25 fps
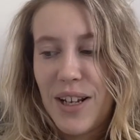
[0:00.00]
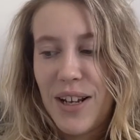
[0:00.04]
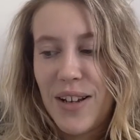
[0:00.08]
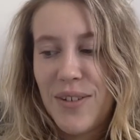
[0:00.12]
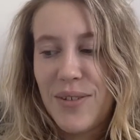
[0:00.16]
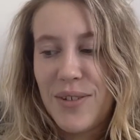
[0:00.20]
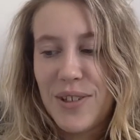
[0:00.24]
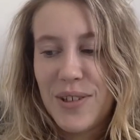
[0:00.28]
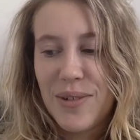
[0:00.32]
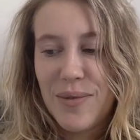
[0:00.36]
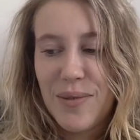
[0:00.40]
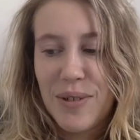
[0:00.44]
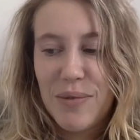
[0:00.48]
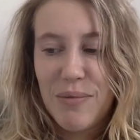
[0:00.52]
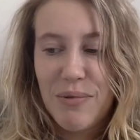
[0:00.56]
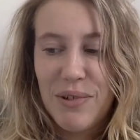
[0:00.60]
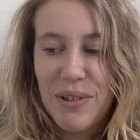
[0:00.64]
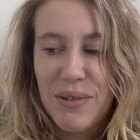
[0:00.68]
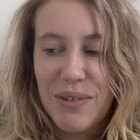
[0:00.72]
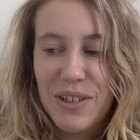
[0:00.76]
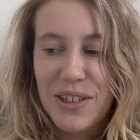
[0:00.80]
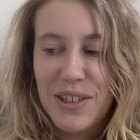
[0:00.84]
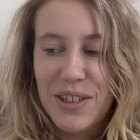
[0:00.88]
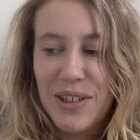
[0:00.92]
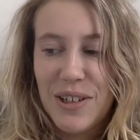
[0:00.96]
I have so much more I
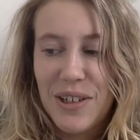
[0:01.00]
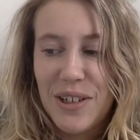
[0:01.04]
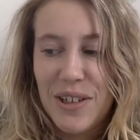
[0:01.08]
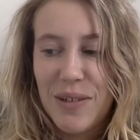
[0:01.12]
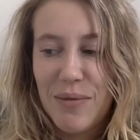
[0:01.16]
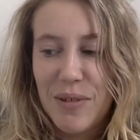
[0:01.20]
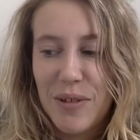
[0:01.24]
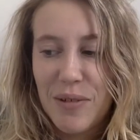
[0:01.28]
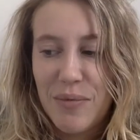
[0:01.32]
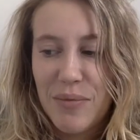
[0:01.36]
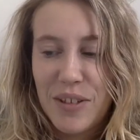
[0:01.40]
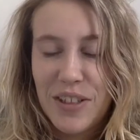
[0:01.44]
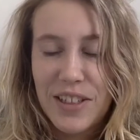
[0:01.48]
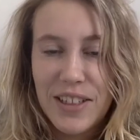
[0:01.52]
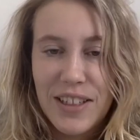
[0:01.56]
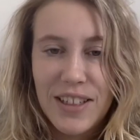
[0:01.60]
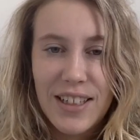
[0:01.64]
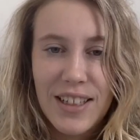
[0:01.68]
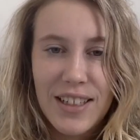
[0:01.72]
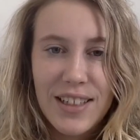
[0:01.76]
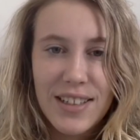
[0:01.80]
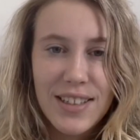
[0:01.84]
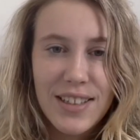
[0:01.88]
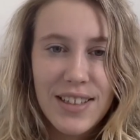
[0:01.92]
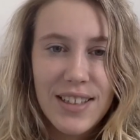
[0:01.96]
want to talk about, but I
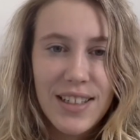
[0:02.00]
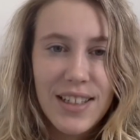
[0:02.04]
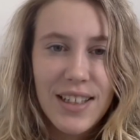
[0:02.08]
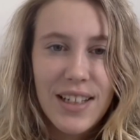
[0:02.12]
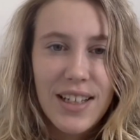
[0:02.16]
guess